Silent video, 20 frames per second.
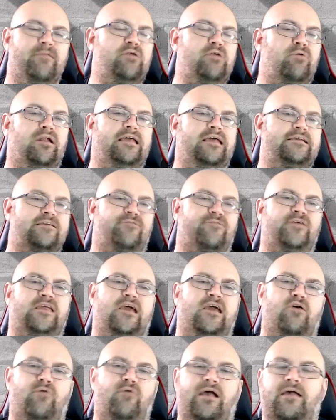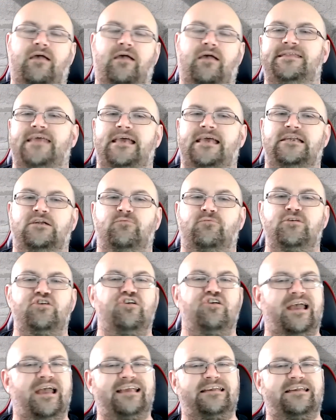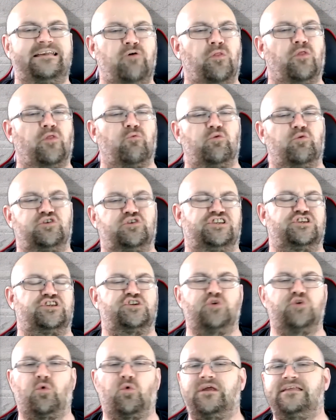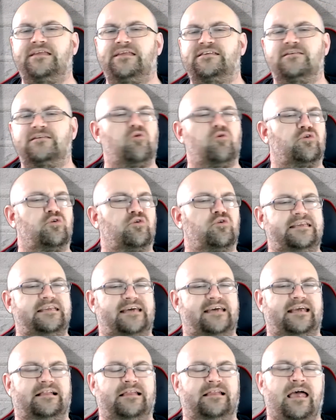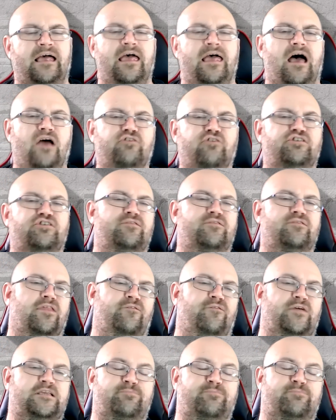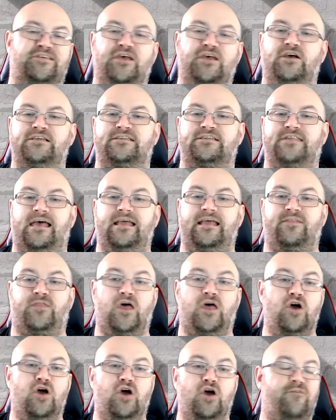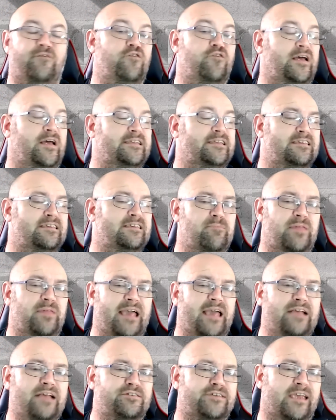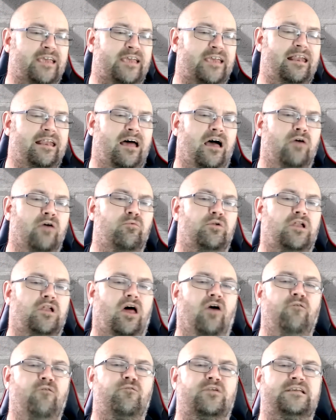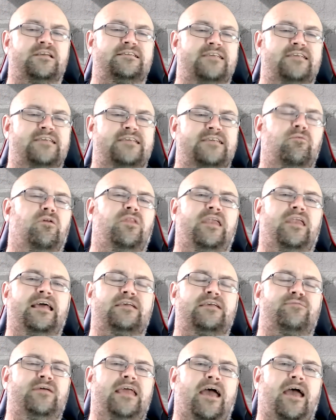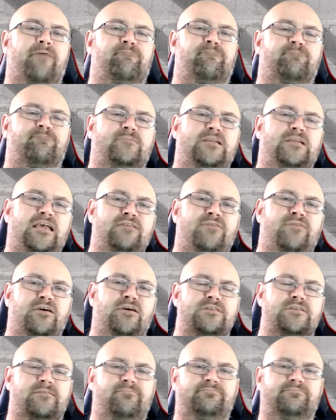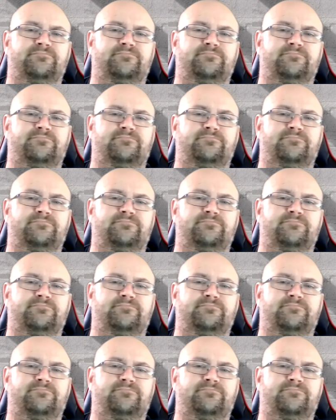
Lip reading: Meanwhile, here's a video recommendation where you can catch up on the Wootton story in some more detail. Hundreds of other vids besides that, though, if you fancy something else, and I will hopefully see you on the next video. Cheers, folks.